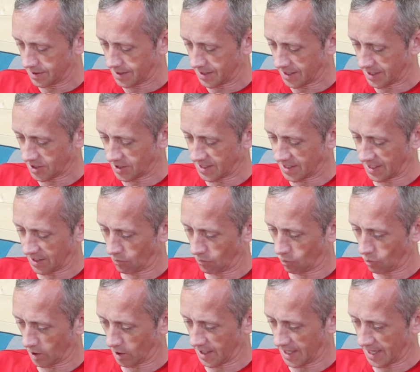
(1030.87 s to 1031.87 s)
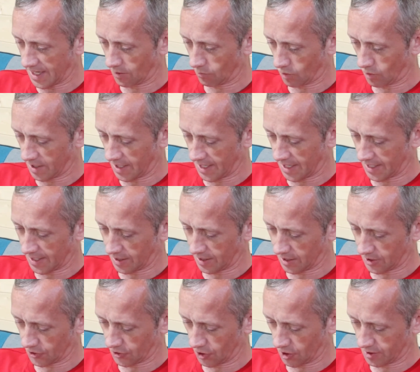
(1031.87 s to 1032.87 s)
I just need to get one hit and one hit and then I'll
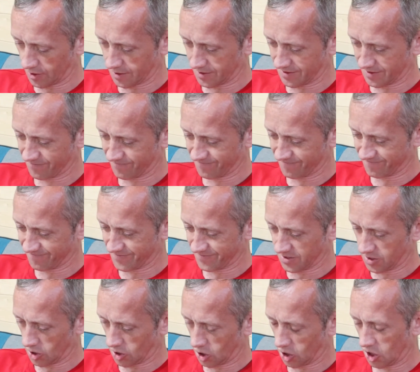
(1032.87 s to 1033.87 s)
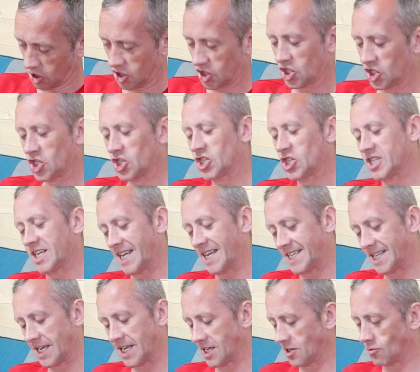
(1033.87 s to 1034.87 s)
do it. Oh
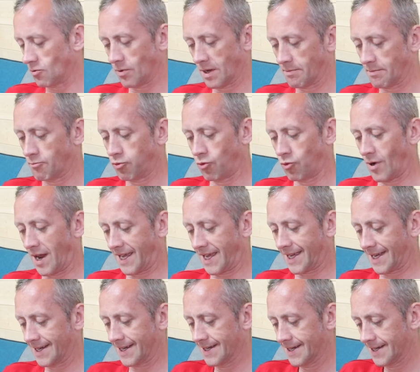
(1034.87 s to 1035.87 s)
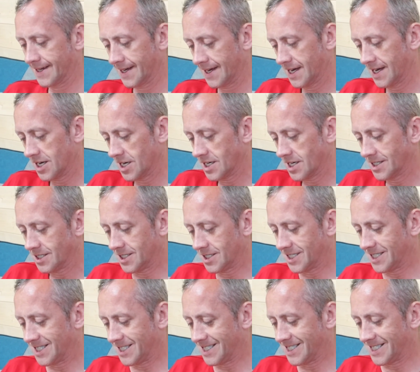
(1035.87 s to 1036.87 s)
shit, he's wee prick.
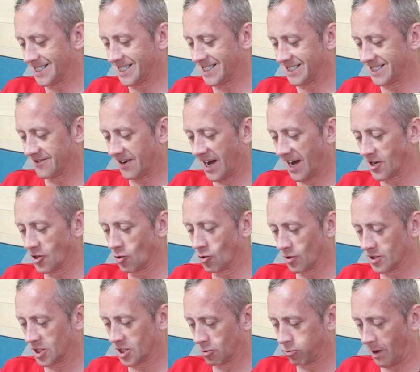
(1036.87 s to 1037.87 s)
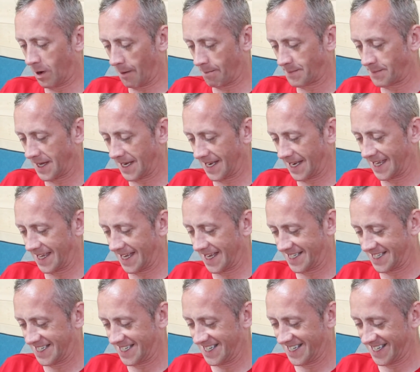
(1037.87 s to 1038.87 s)
Oh, had no one swap yet, I
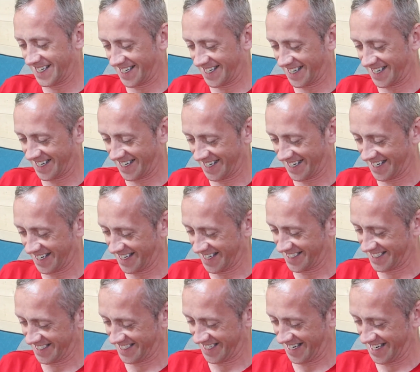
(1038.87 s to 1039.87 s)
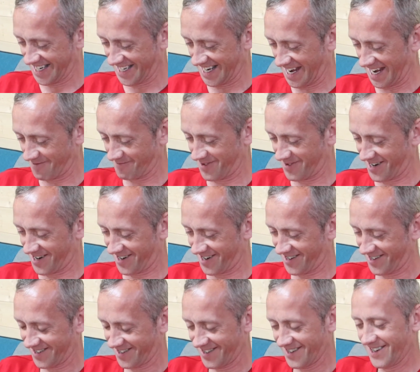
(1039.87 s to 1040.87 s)
guess. this is a
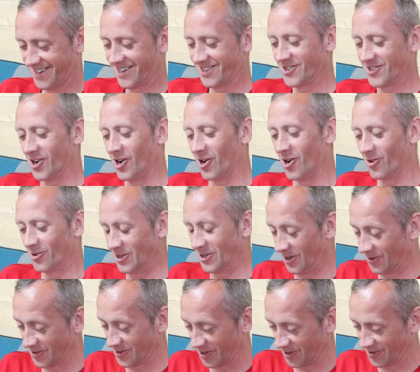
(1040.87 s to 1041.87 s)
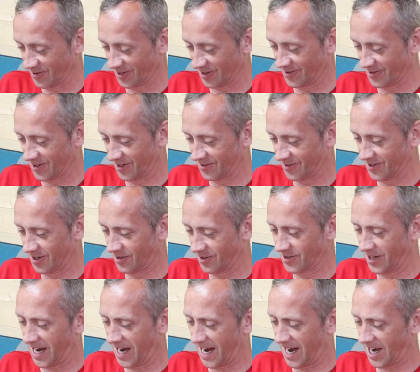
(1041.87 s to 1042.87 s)
nightmare. No, no, no, no, no, no.
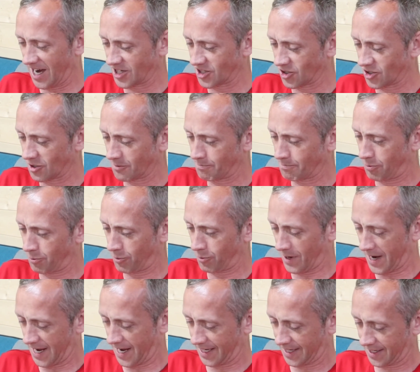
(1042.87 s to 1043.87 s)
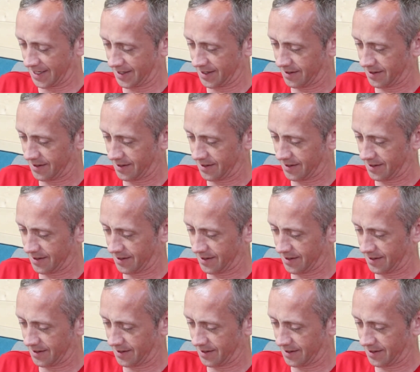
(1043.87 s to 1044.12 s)
Ah, you prick.